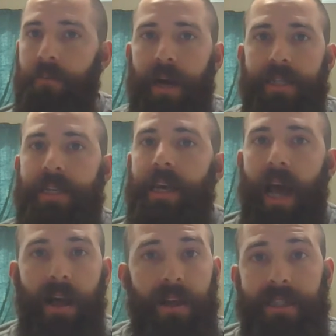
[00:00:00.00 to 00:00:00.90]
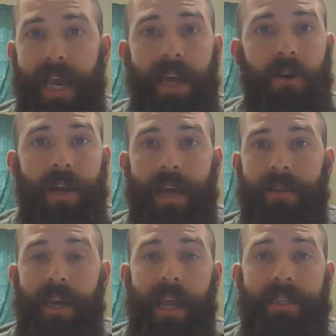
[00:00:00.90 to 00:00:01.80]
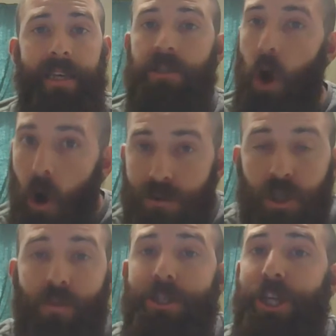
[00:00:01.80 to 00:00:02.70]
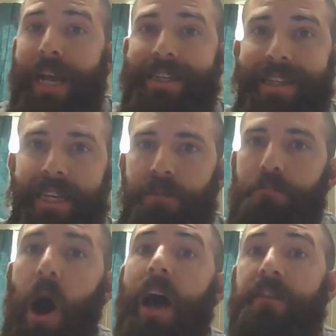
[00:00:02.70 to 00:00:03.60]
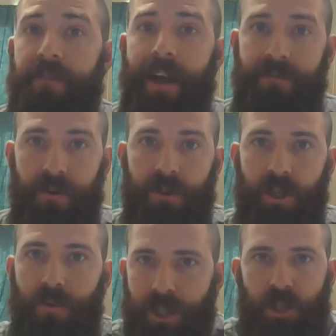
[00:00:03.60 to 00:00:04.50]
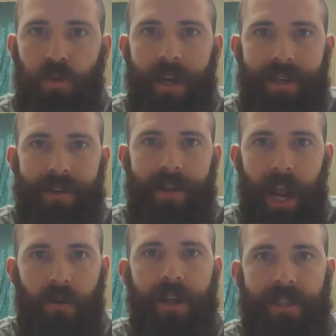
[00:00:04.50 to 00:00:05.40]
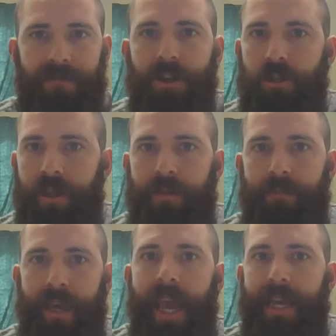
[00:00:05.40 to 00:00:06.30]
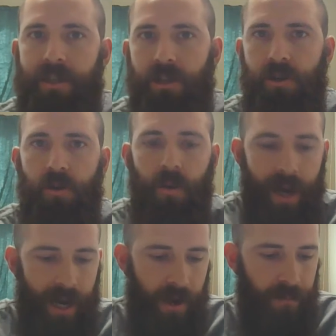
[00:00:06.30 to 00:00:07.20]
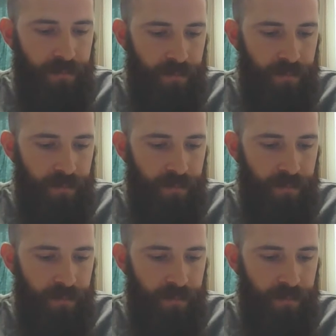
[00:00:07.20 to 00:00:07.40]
But Alexander and Athanasius also rejected this modified version, which is what Arius eventually began to